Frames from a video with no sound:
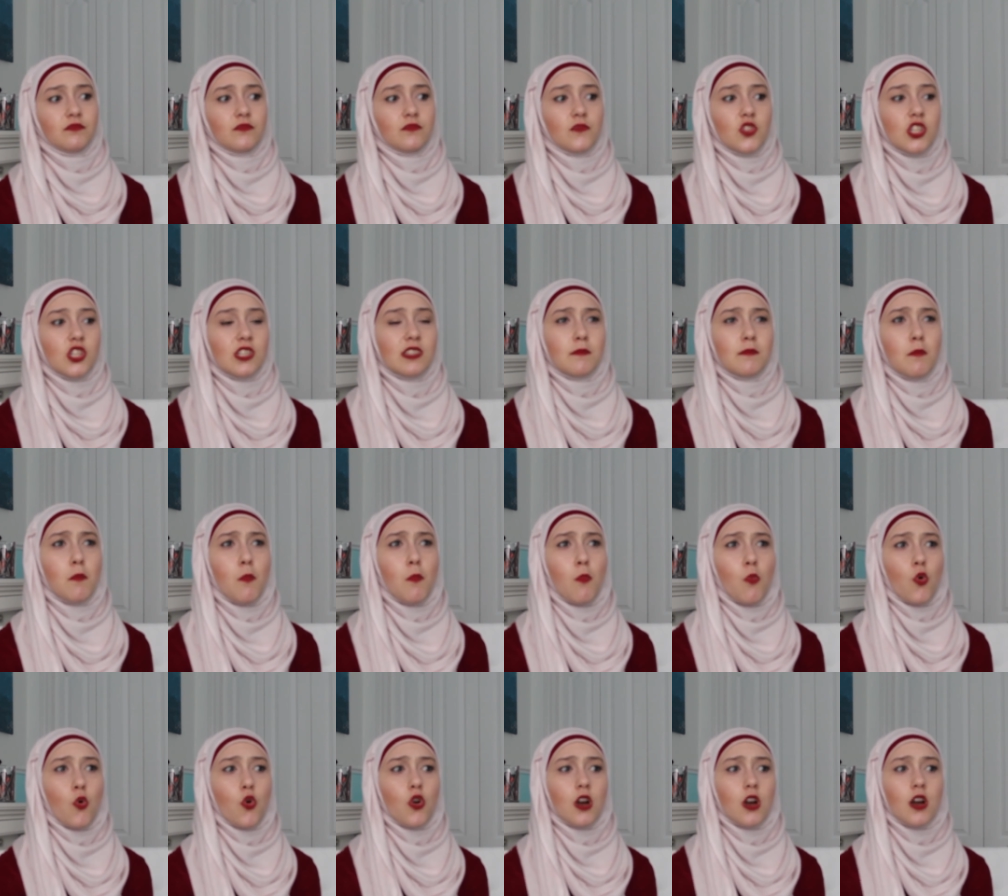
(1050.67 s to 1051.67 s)
just
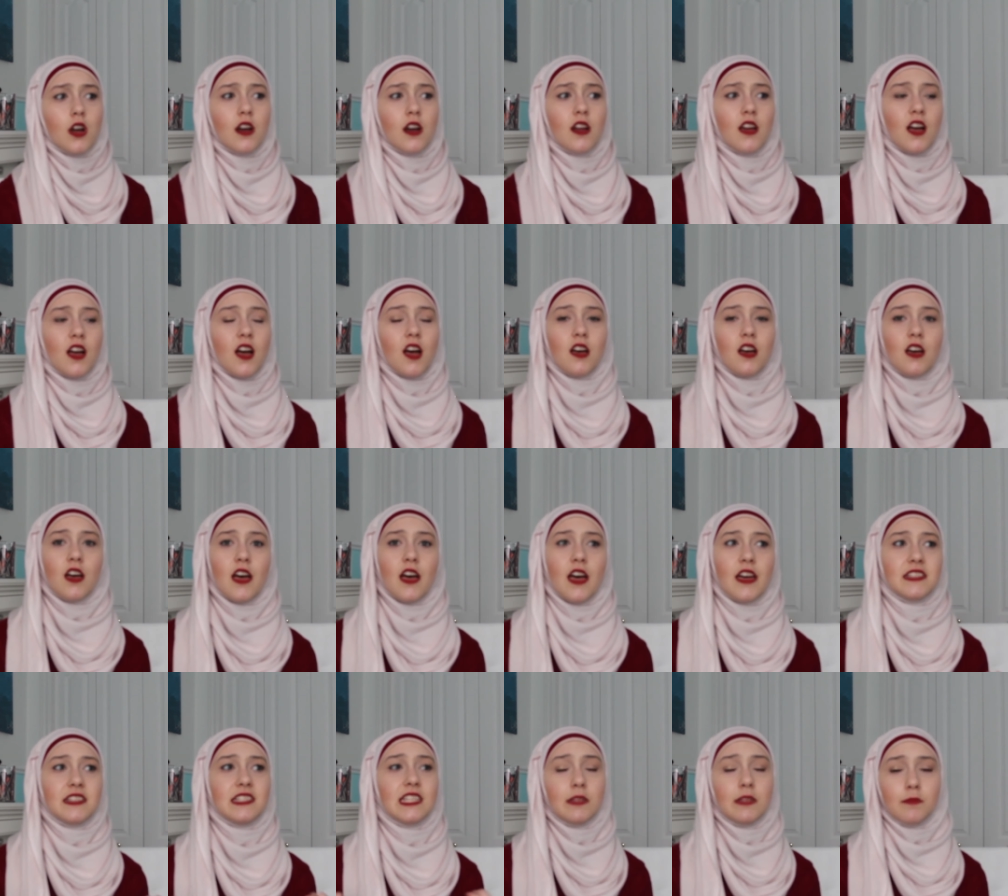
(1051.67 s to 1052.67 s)

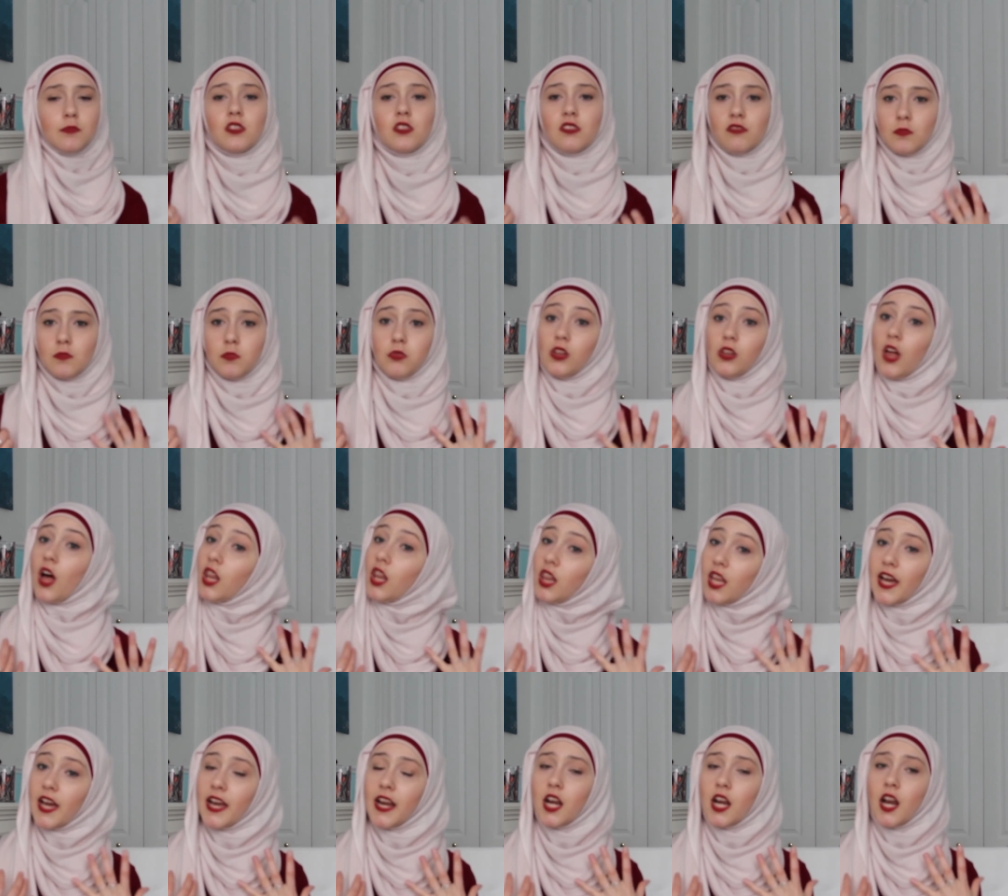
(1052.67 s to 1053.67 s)
a deeper of a plot
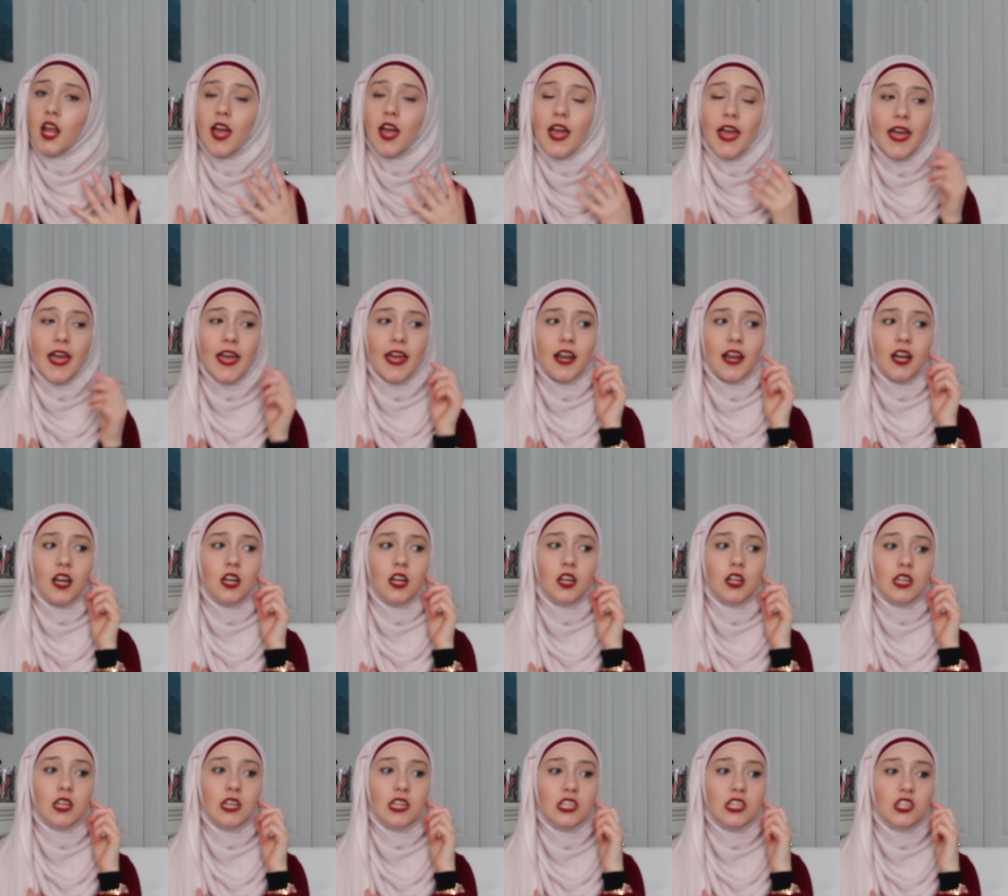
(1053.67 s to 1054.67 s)
line, and
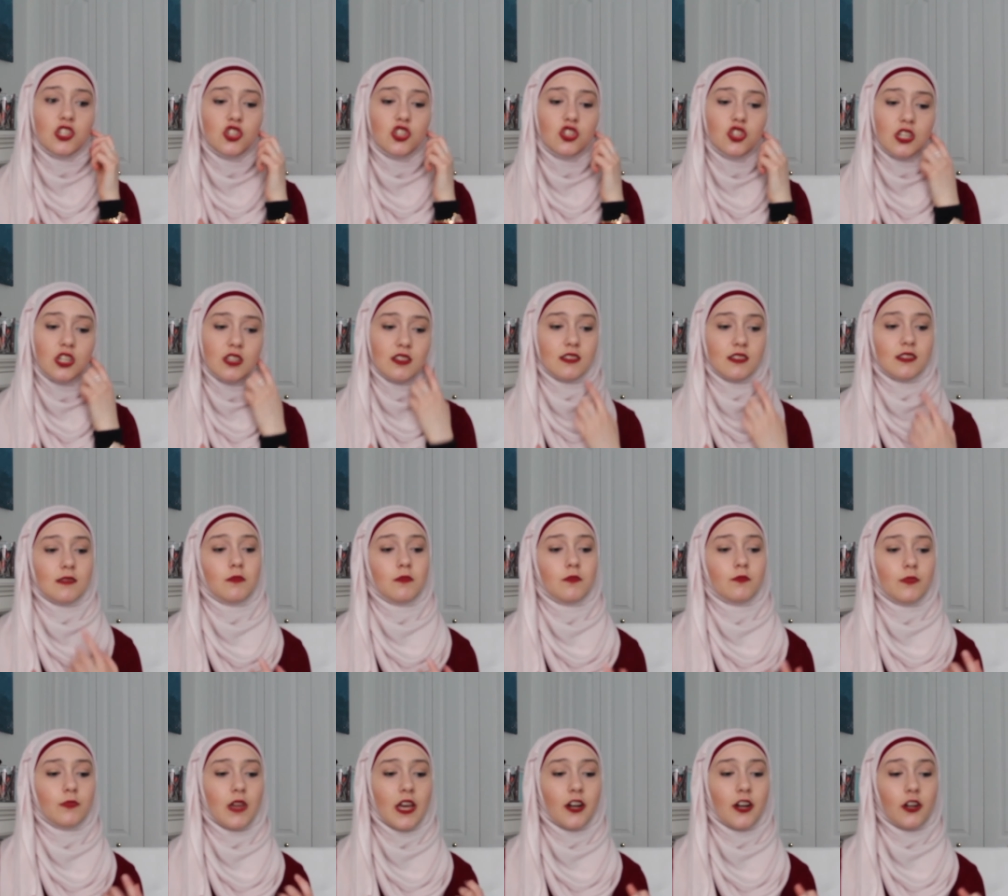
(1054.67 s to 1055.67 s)
it's just,
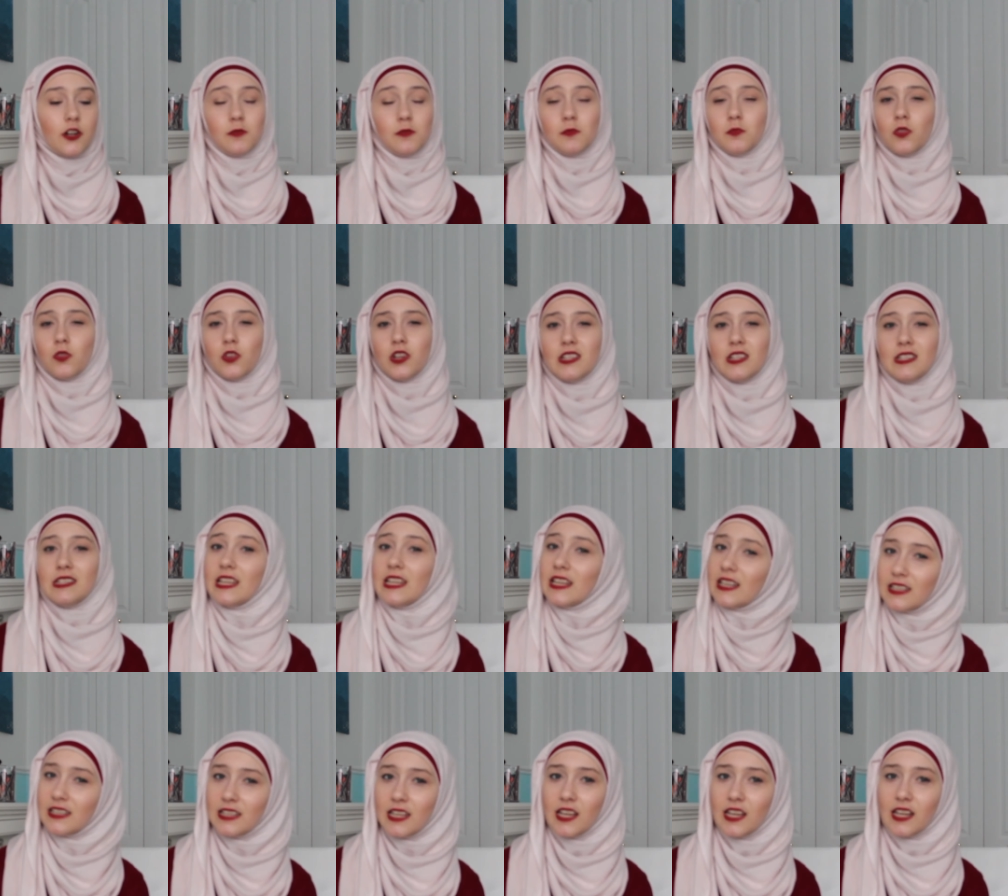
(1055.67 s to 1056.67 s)
I don't know, more
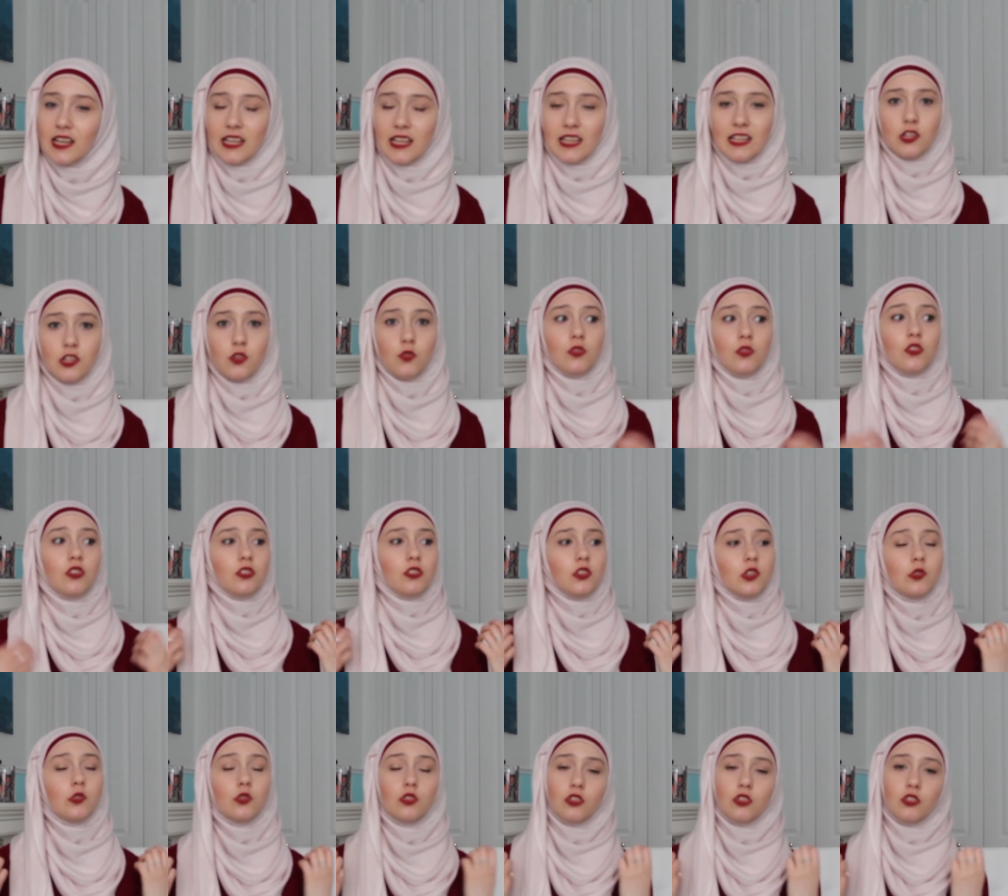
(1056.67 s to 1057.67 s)
addicting, and
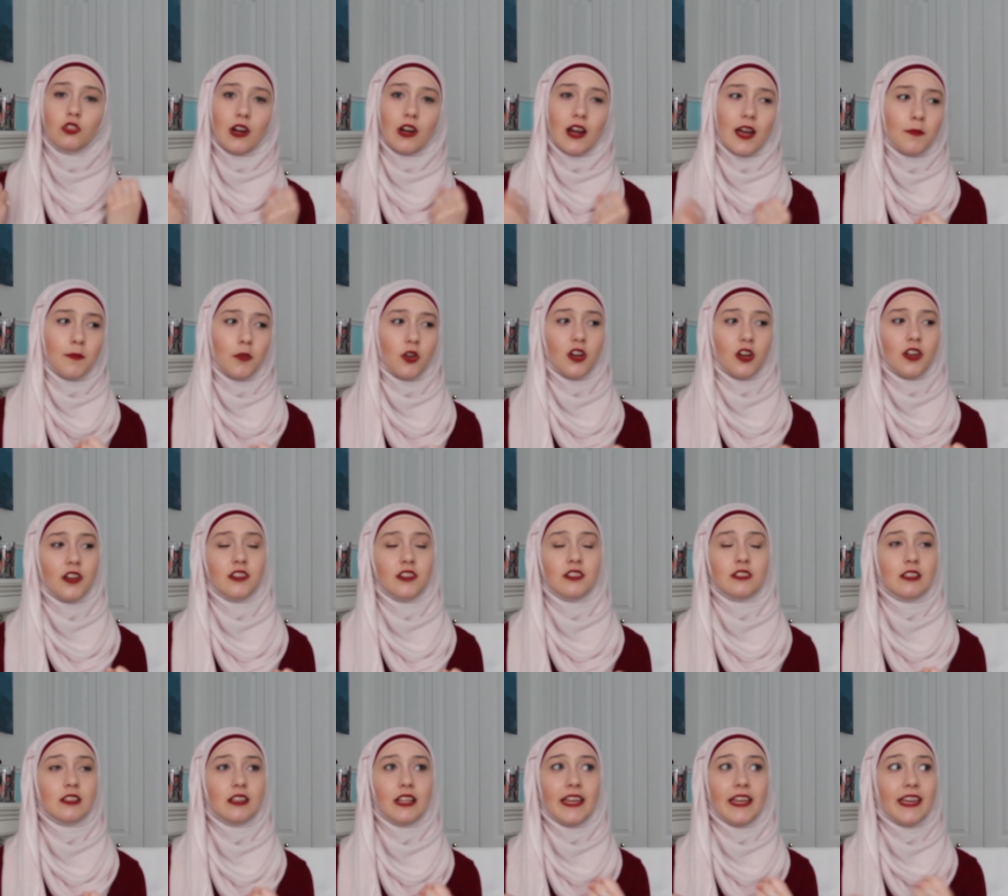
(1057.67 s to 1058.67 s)
you grab on
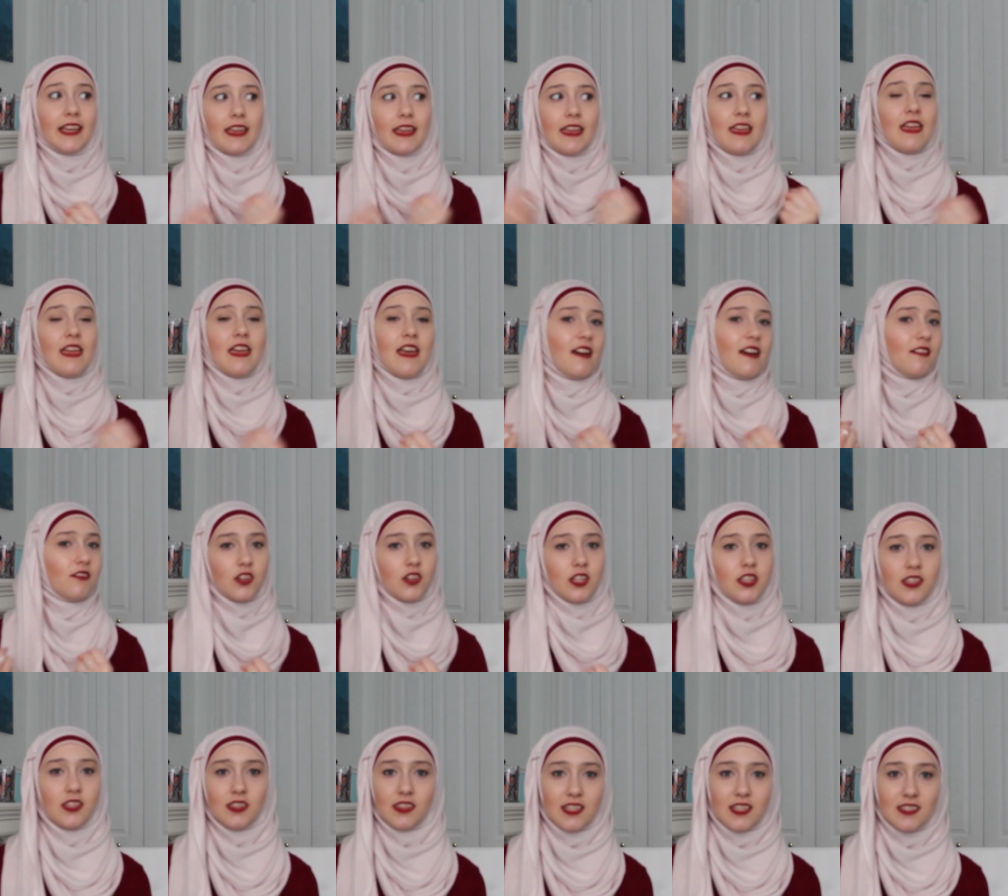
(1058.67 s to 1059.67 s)
to like
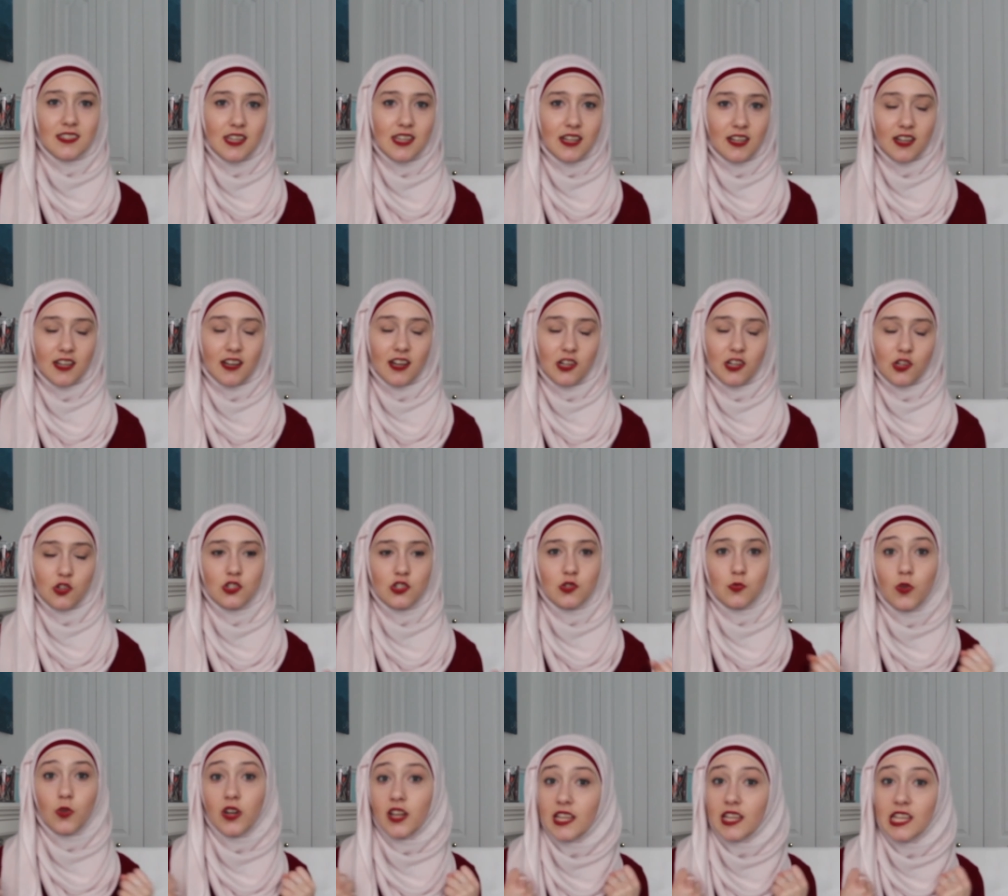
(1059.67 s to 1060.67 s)
everything that's in it, and you just
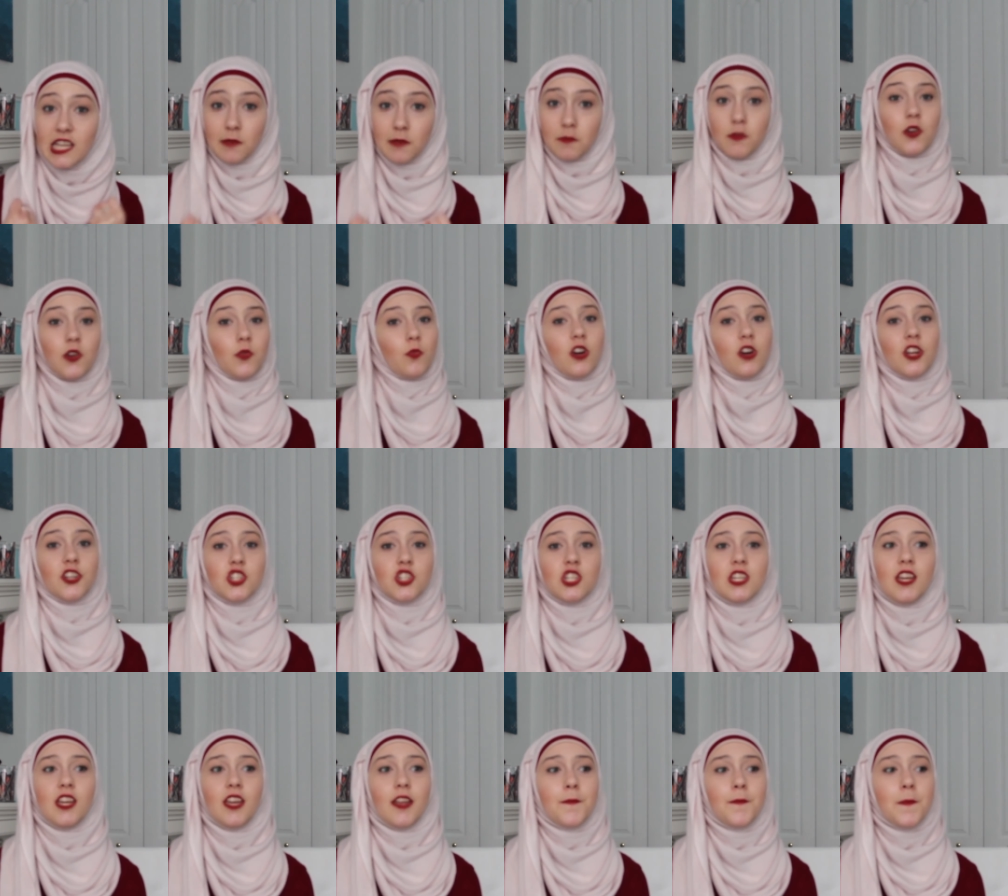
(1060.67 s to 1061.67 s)
want to keep on watching
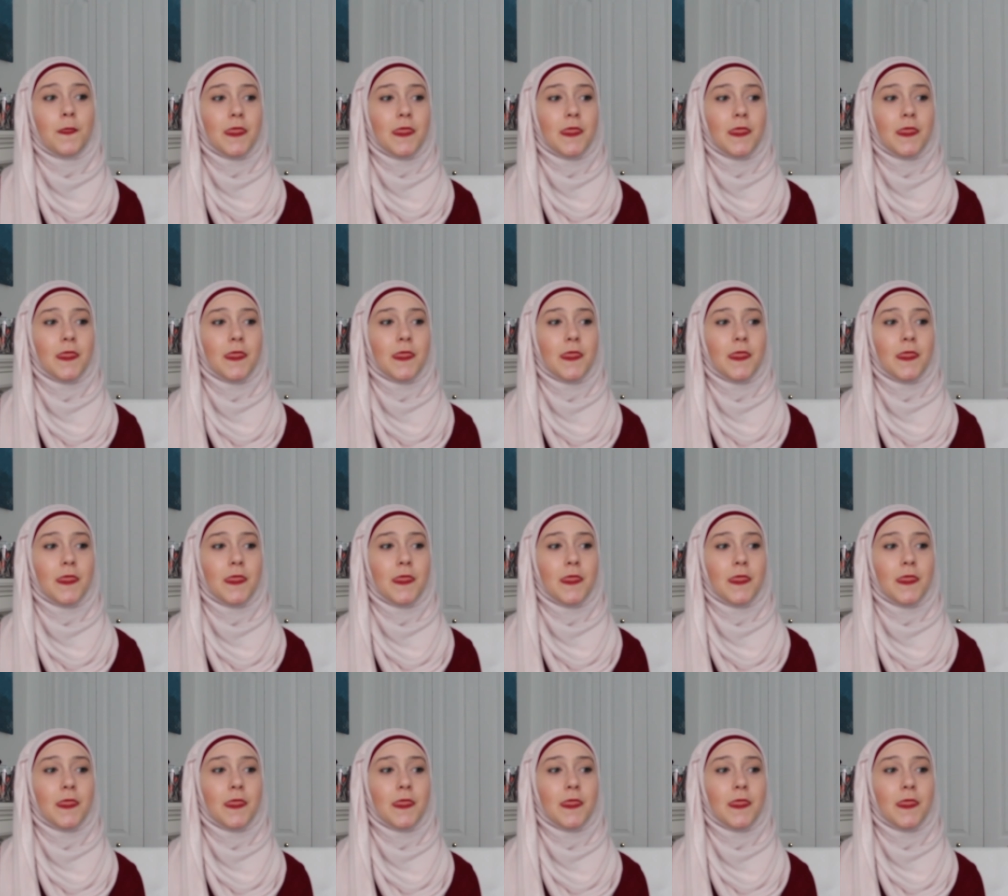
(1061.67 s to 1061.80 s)
it.